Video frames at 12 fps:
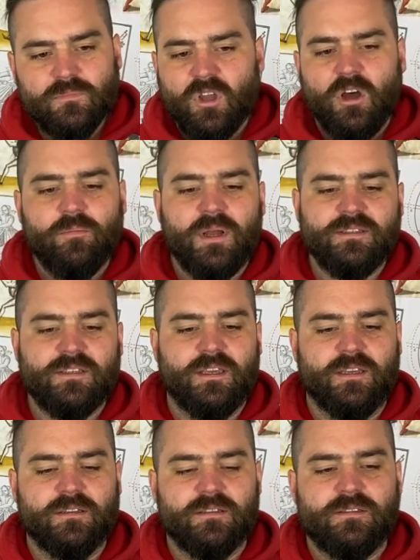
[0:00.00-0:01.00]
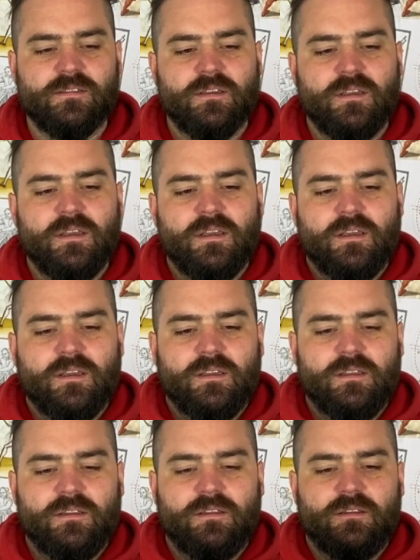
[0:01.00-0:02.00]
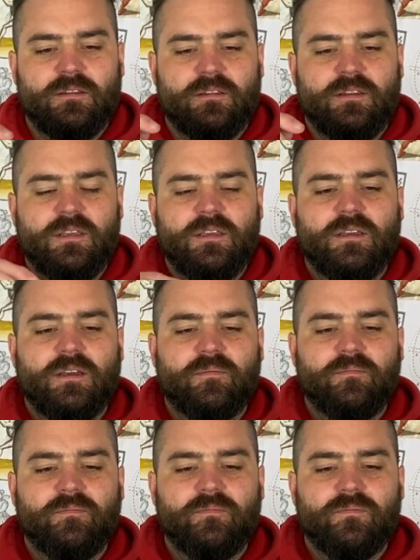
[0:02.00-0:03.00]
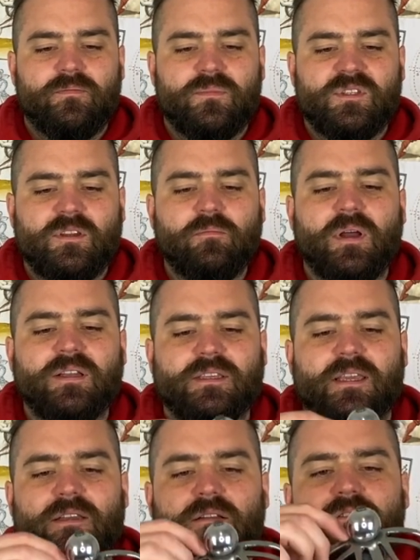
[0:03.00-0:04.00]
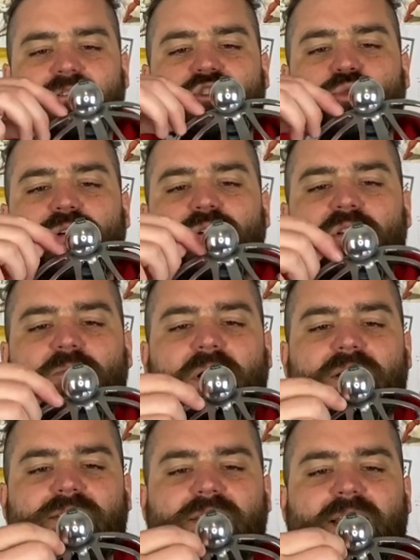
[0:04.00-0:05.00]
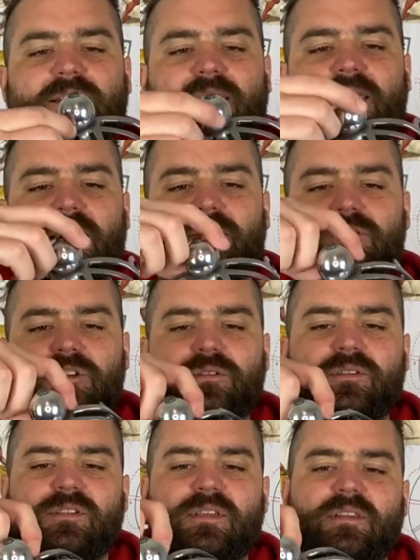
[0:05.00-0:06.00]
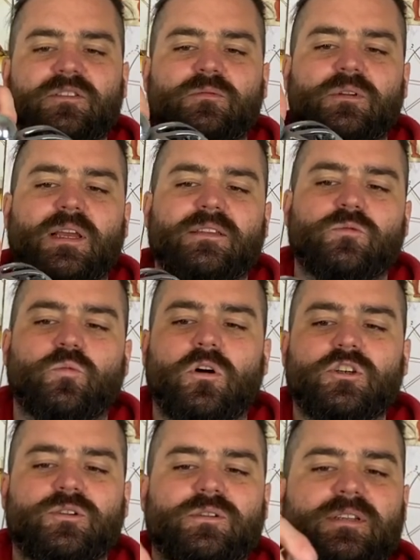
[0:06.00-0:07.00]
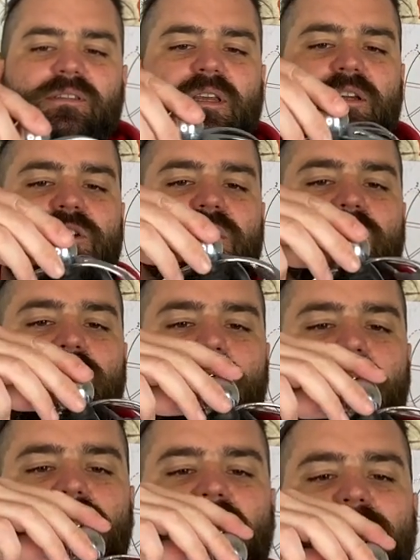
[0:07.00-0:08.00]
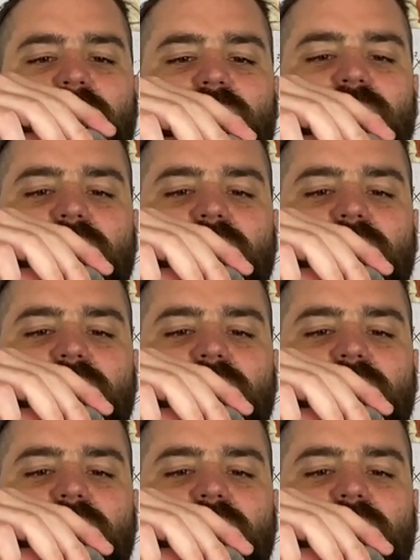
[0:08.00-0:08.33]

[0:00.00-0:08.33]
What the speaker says: on basket hilts, the some basket hilts join all the bars together here, and you can see this one has a washer. It doesn't actually go all the way around, although it